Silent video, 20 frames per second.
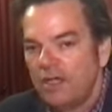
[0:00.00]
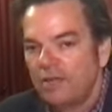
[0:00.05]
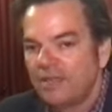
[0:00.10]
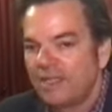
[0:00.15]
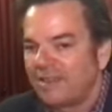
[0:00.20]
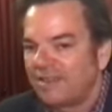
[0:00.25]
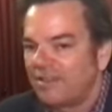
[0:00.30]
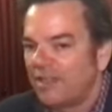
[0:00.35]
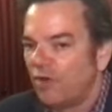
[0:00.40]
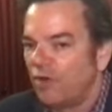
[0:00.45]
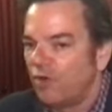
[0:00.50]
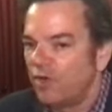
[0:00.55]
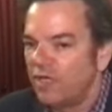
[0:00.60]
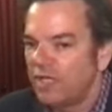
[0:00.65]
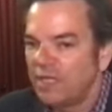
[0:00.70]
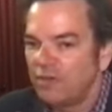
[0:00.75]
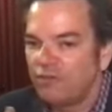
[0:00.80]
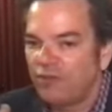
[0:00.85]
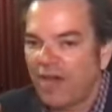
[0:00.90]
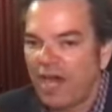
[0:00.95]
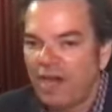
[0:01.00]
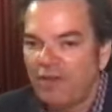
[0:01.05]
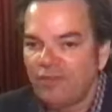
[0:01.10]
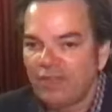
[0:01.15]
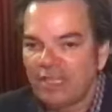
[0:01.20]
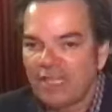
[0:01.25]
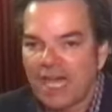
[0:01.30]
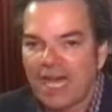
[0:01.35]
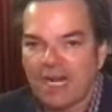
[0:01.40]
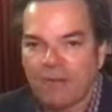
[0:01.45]
that don't involve a
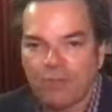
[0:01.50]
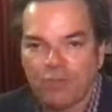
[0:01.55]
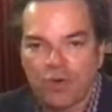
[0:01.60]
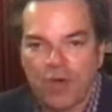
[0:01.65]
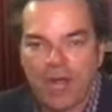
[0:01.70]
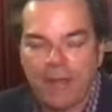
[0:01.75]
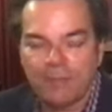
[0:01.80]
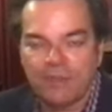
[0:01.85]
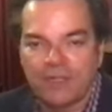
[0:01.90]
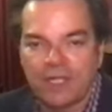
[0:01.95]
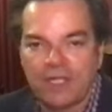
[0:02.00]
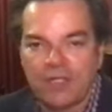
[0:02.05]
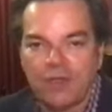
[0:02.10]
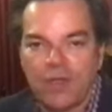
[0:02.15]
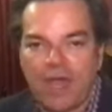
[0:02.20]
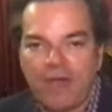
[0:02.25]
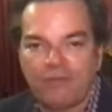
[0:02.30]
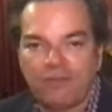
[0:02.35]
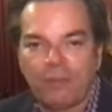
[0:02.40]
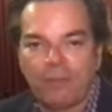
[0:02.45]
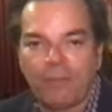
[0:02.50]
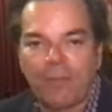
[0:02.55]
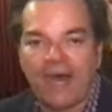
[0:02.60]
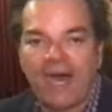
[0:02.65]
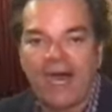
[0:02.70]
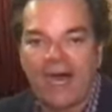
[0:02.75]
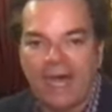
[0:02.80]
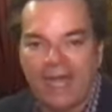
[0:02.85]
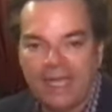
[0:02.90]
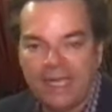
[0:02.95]
lot of props that you have to
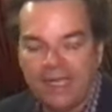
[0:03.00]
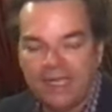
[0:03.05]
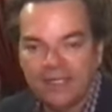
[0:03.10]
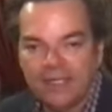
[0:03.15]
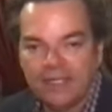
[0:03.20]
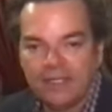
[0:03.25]
buy.